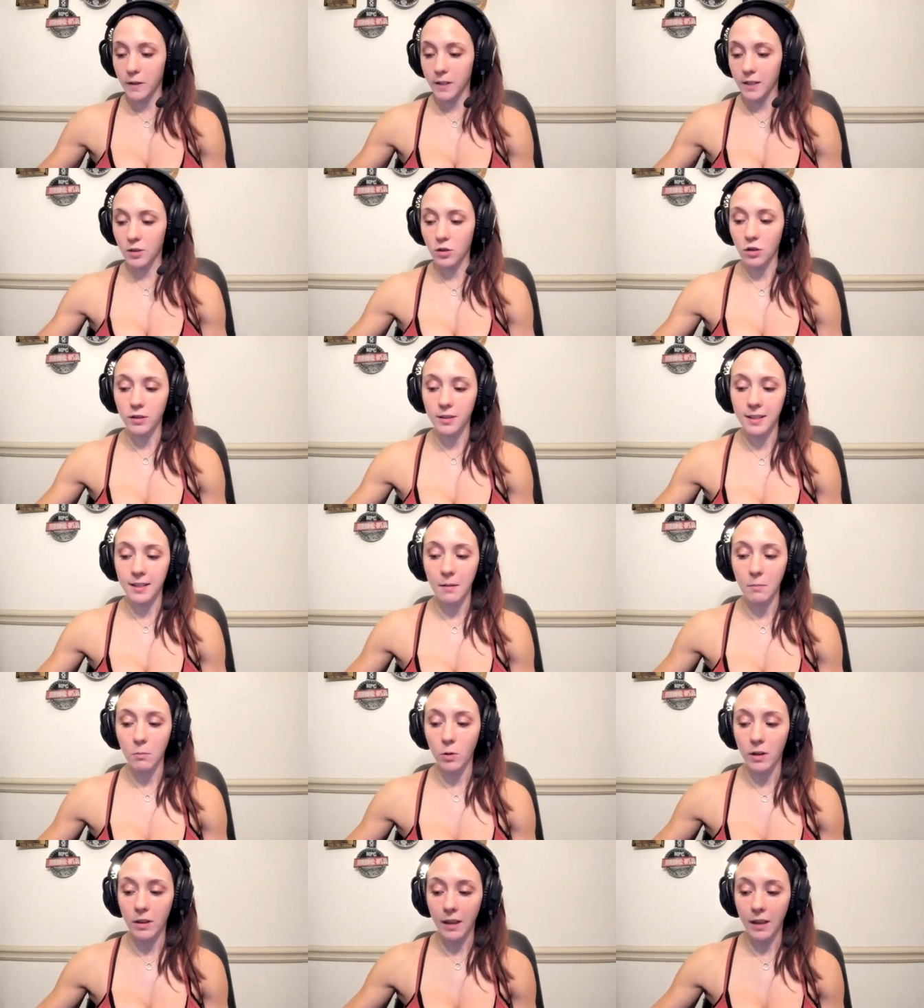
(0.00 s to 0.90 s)
physical
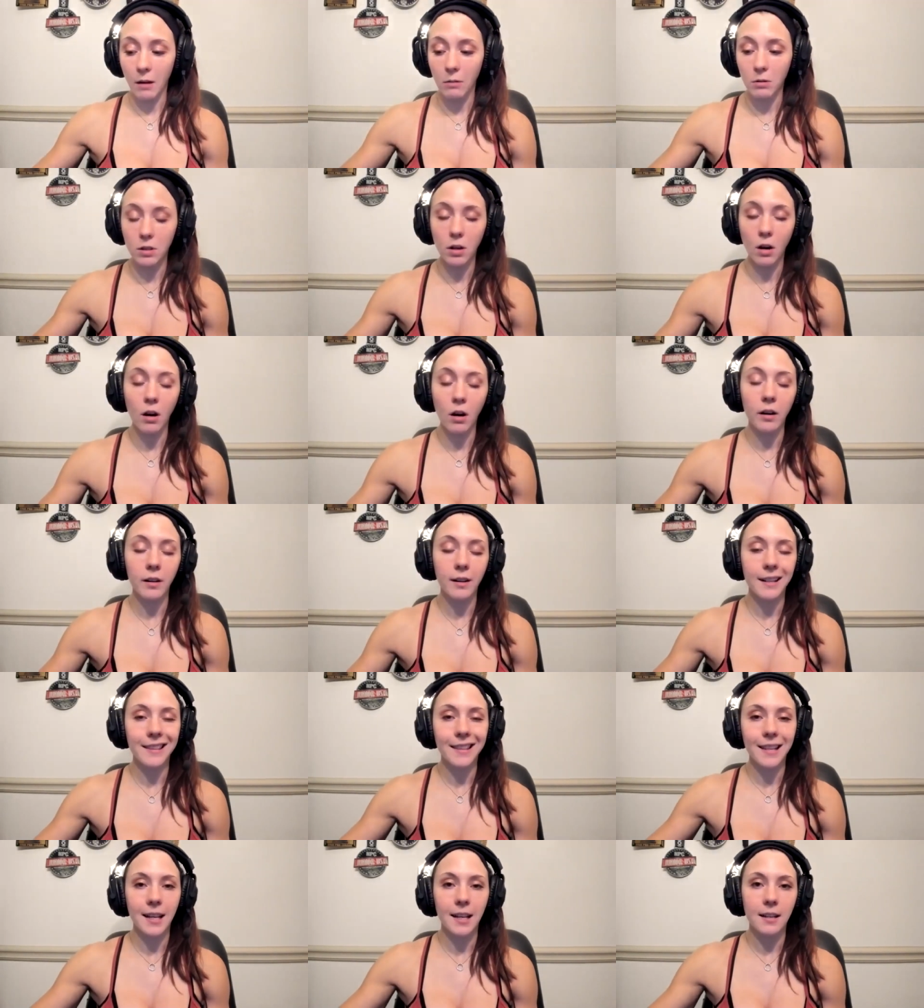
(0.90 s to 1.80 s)
standpoint that was hard
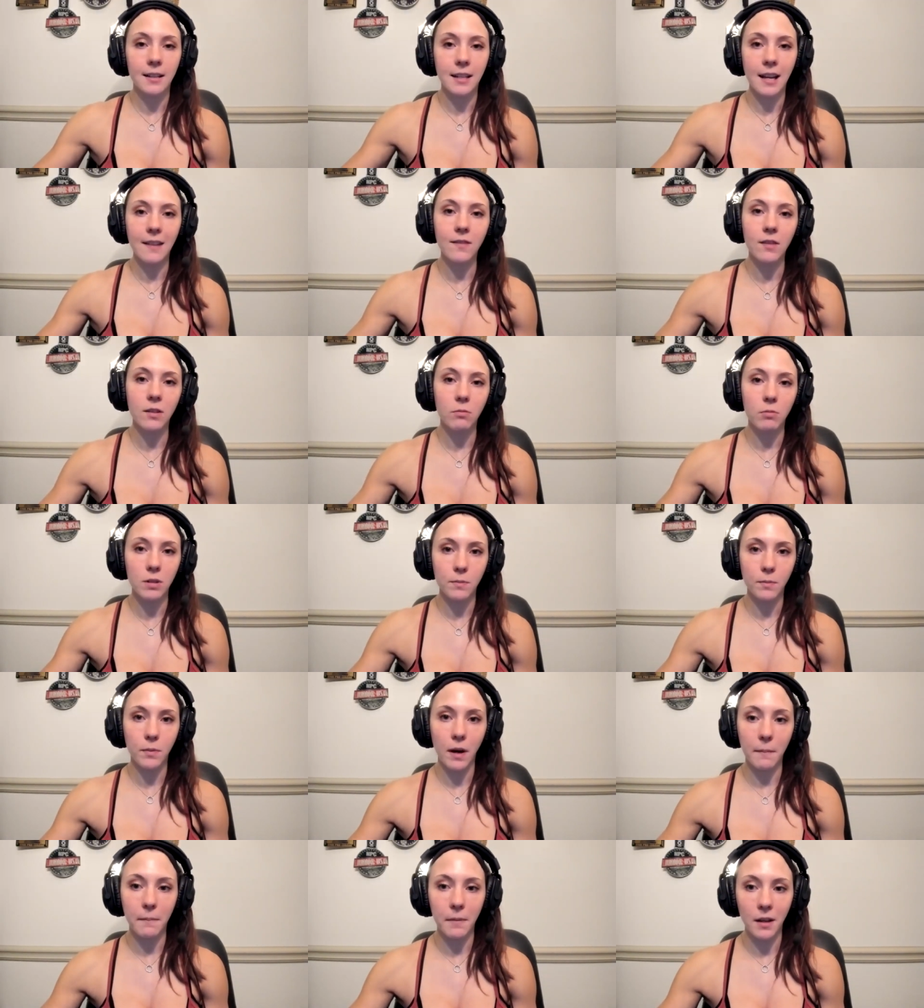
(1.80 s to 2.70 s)
and then David was
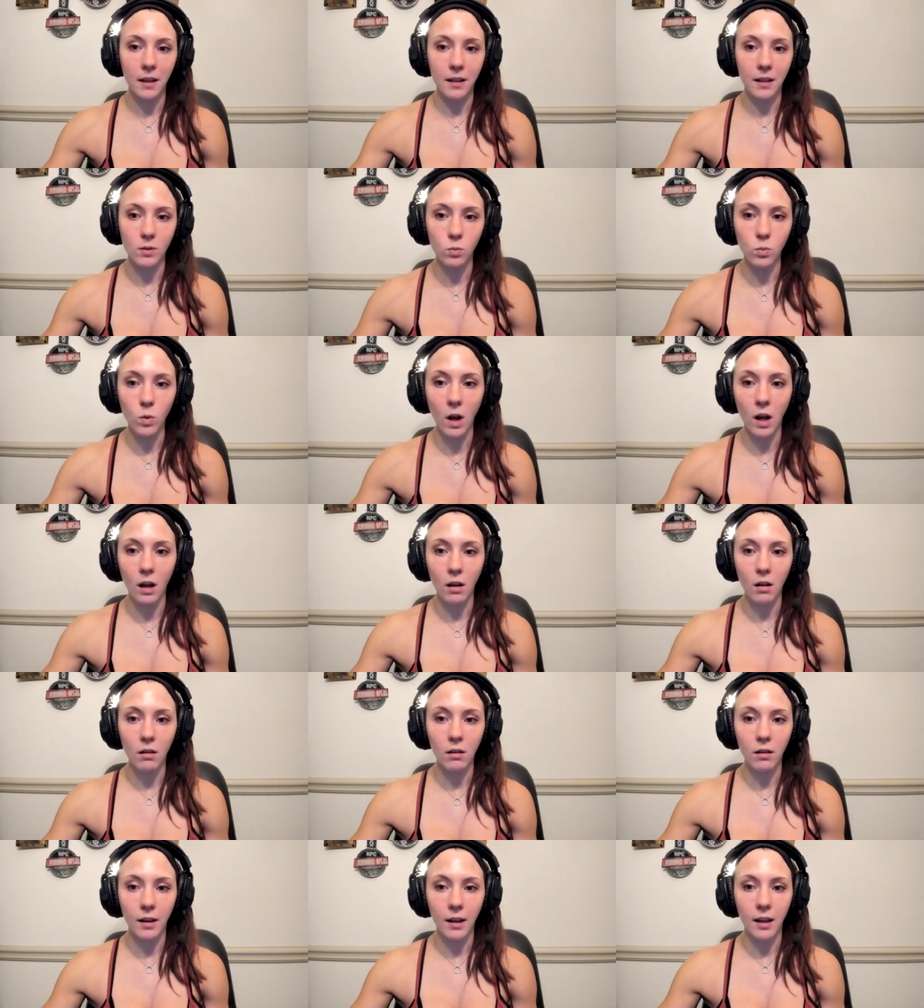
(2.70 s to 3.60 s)
prepping as
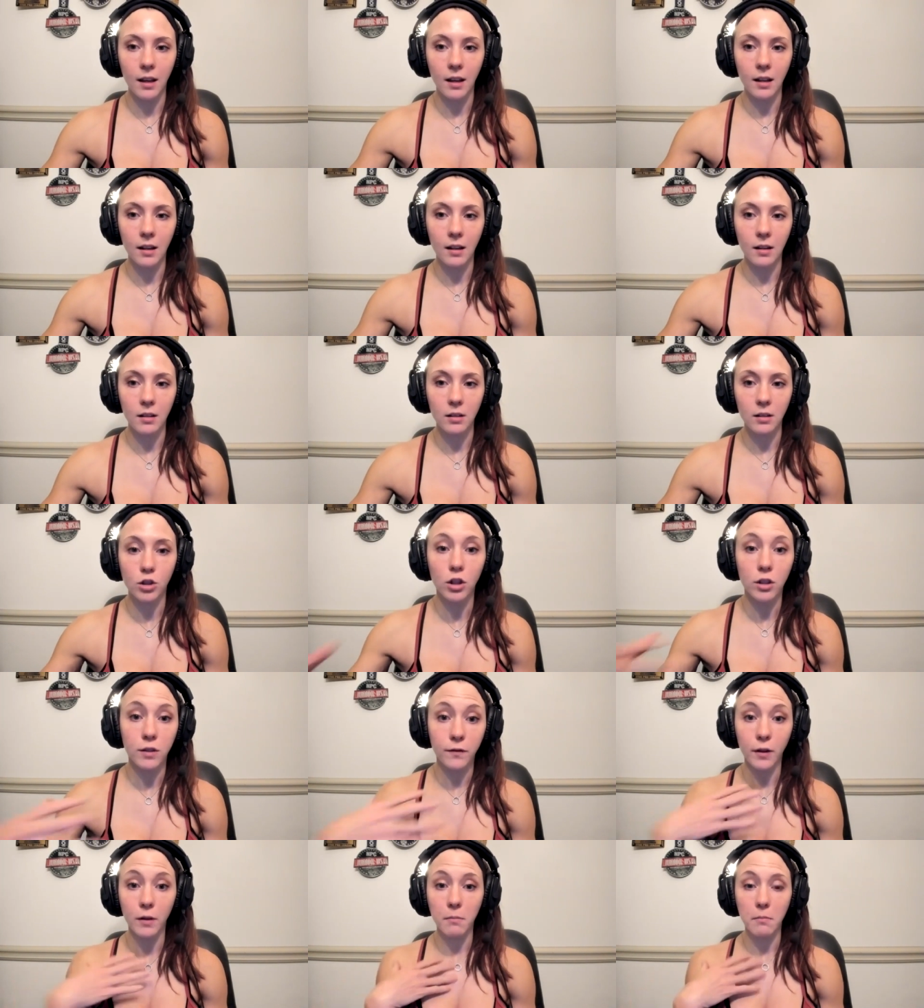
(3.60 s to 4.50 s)
well and
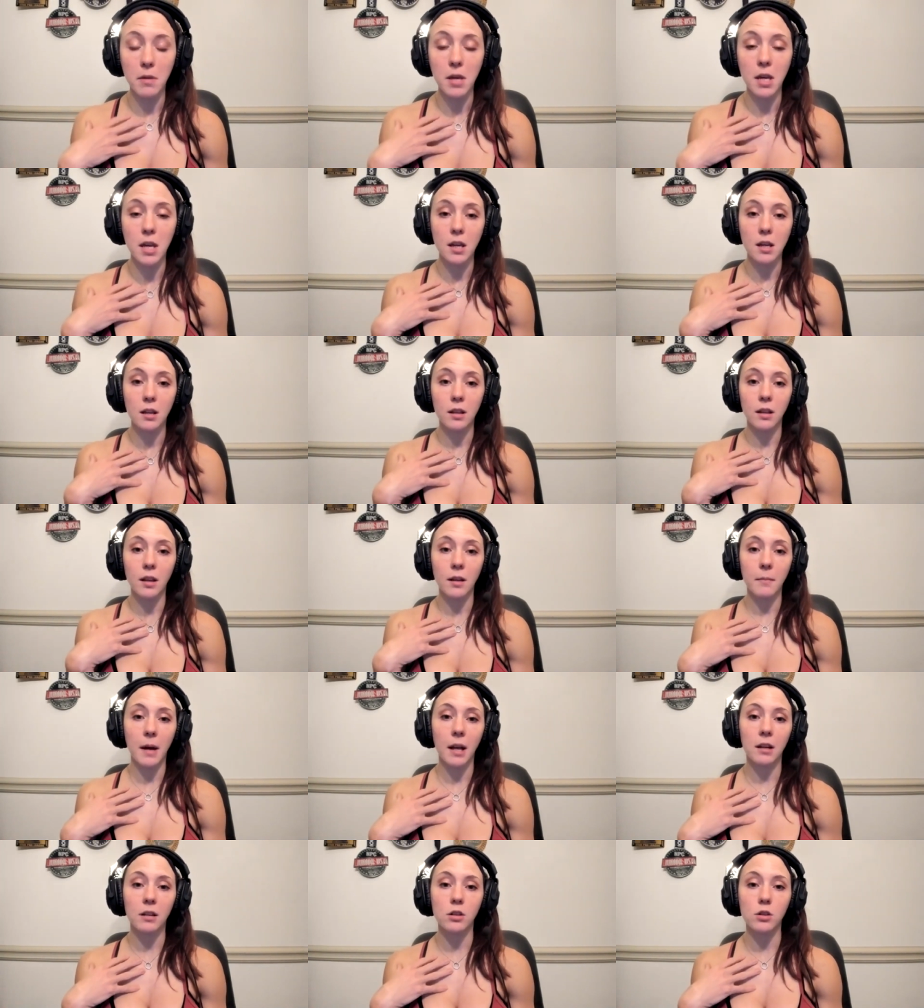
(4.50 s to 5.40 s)
just for me the
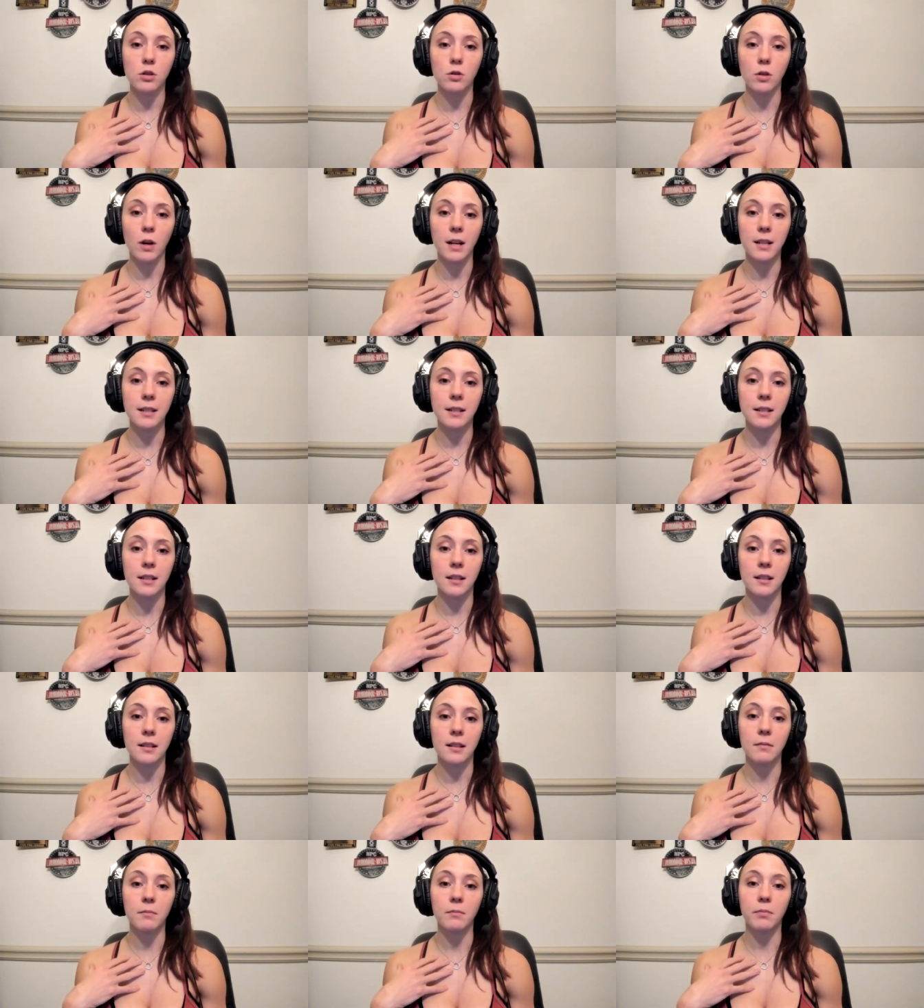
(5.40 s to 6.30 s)
amount of stress to